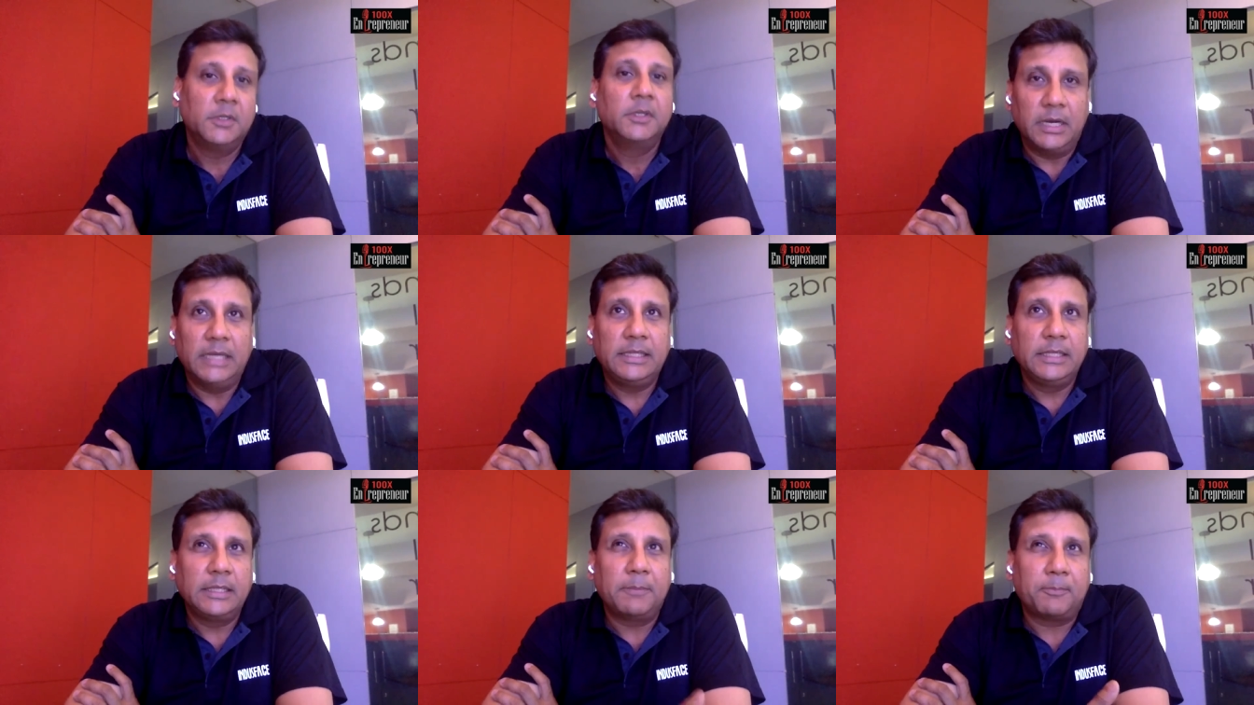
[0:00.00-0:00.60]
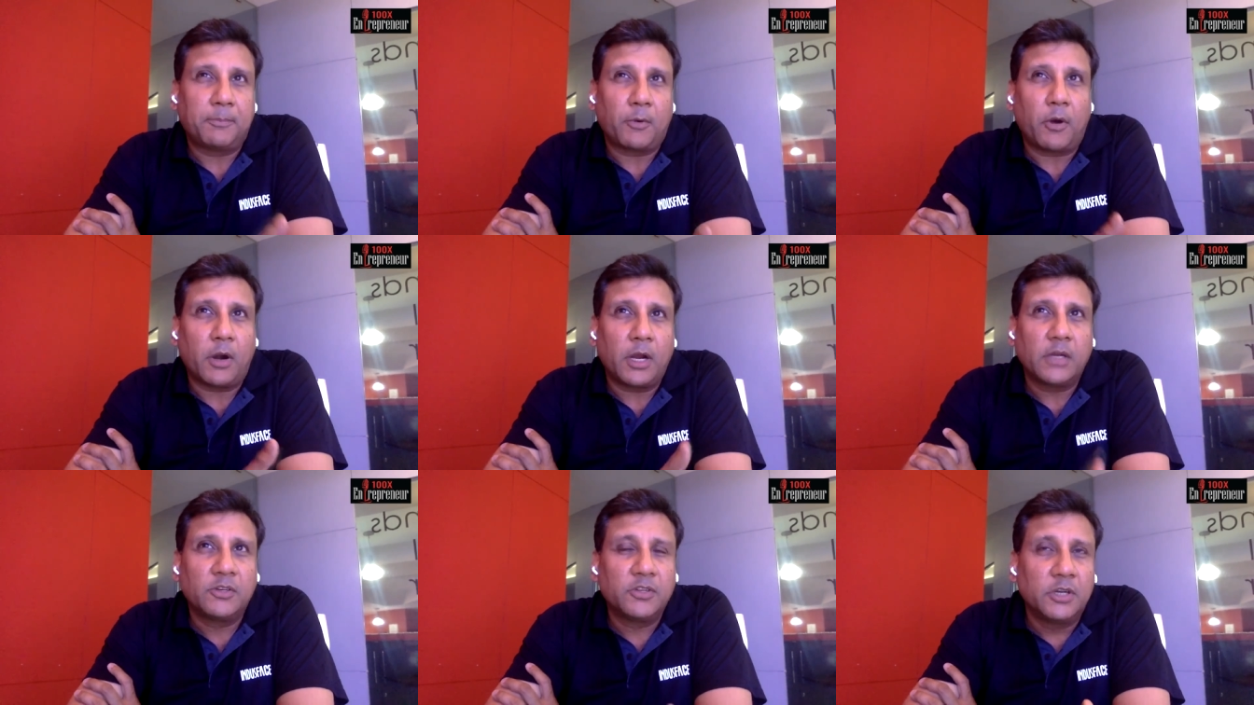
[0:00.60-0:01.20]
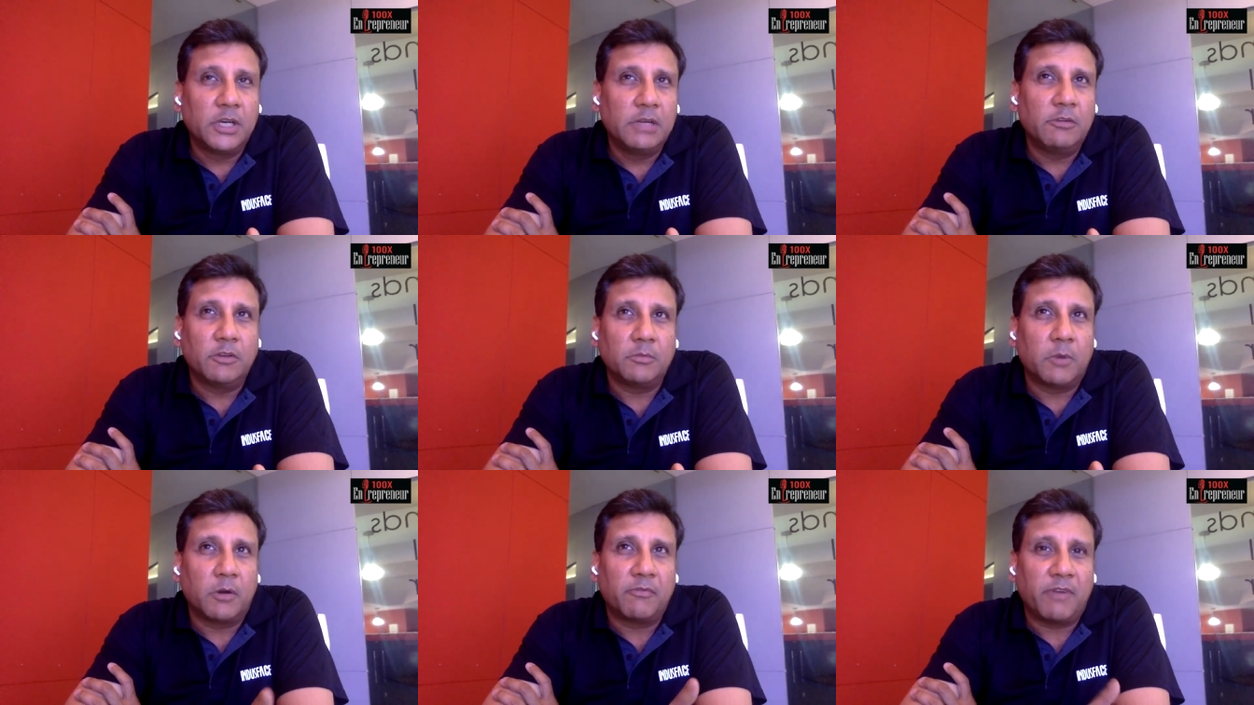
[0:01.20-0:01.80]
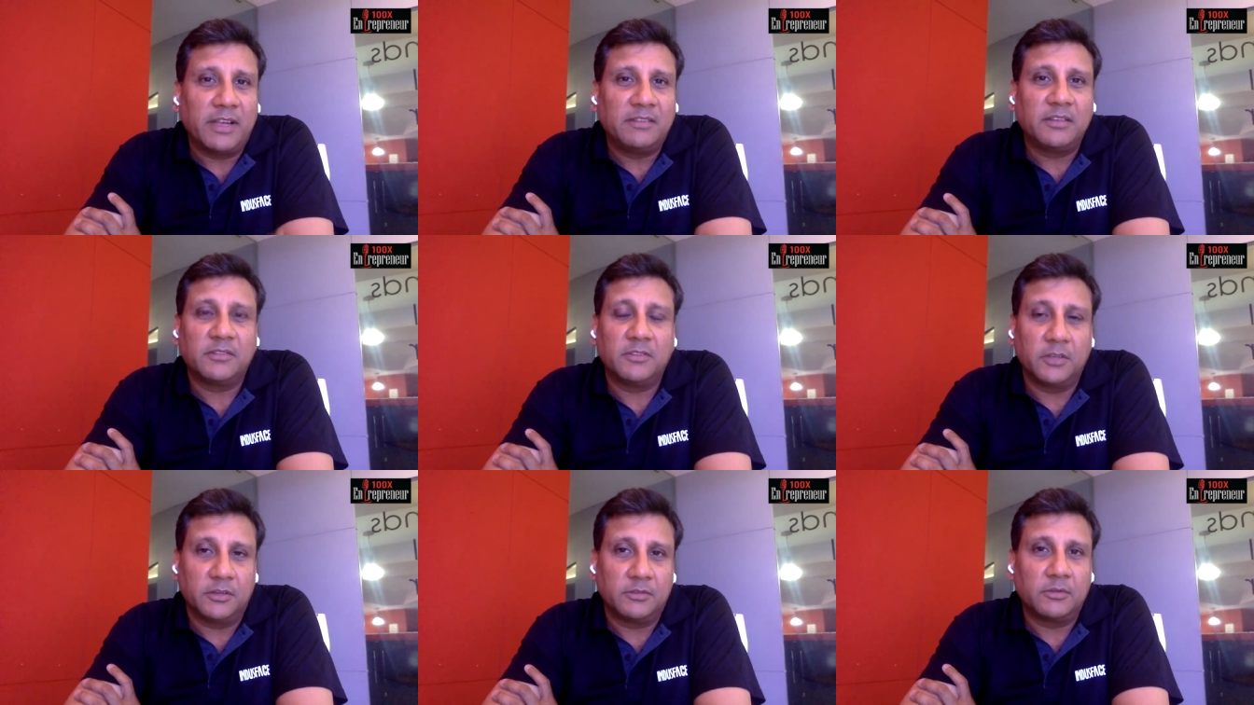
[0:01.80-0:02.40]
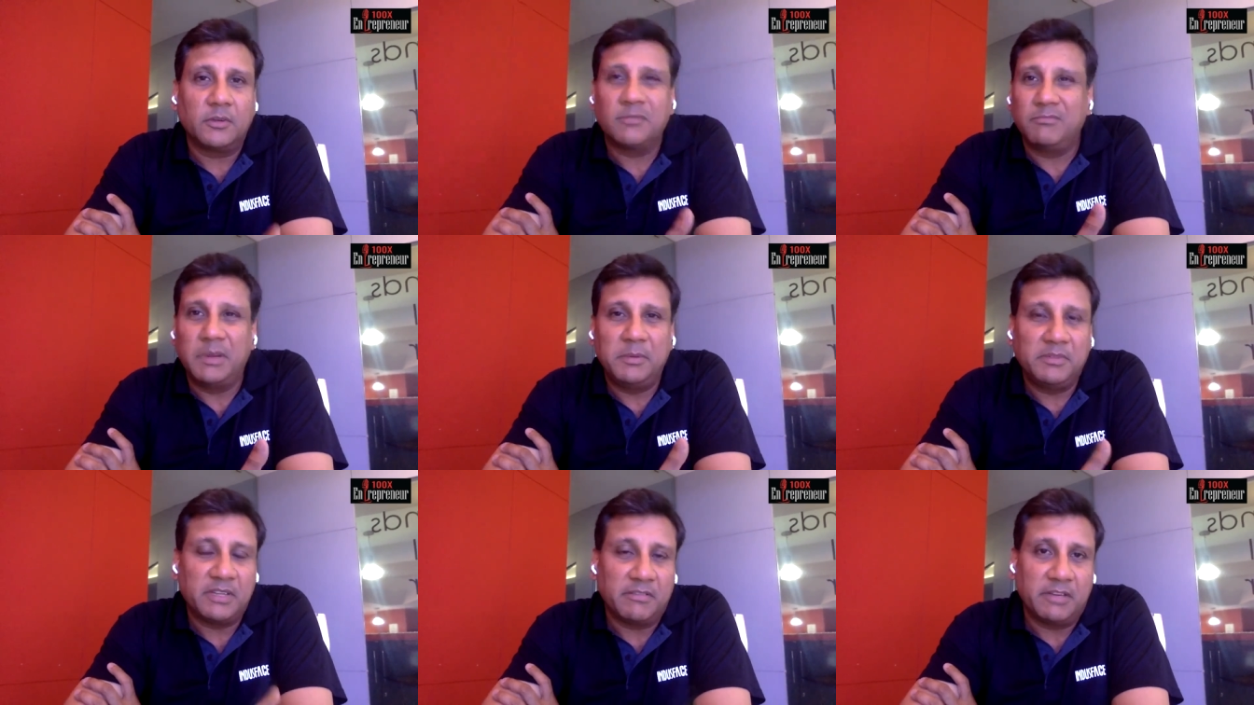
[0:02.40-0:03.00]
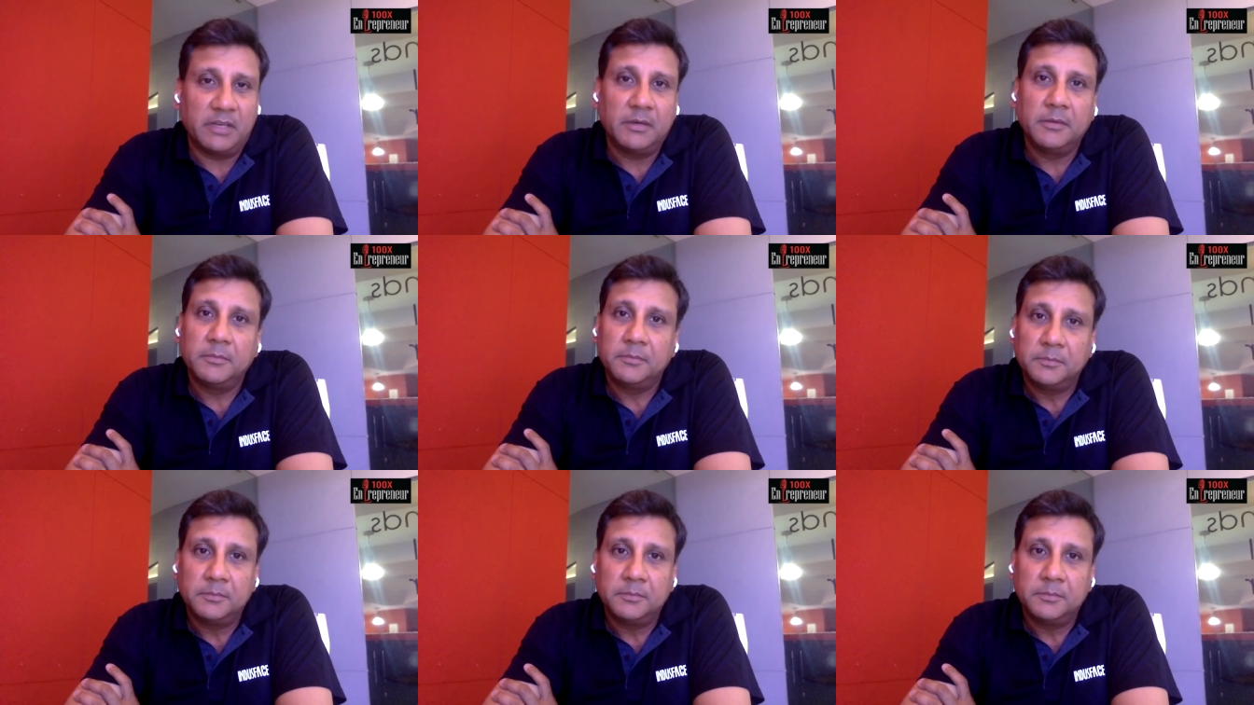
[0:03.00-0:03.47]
So I think the product journey was about 5-6 years or maybe 7.